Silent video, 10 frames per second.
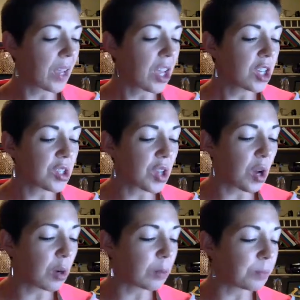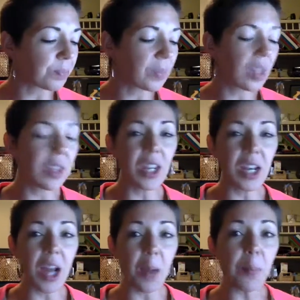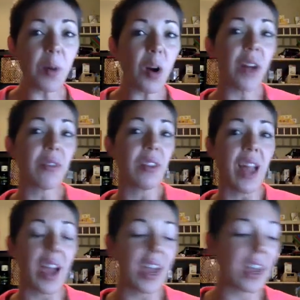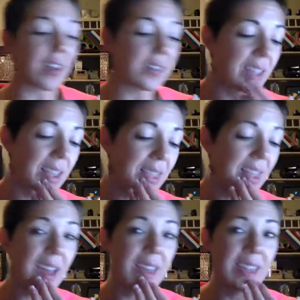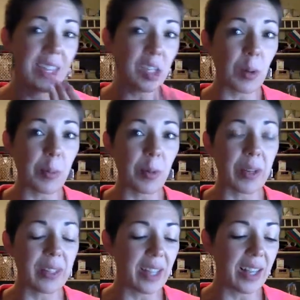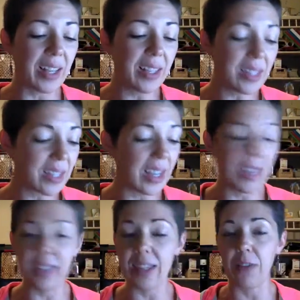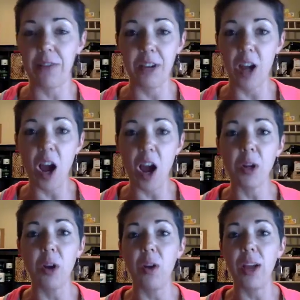So the number of lives that this represents is like phenomenal,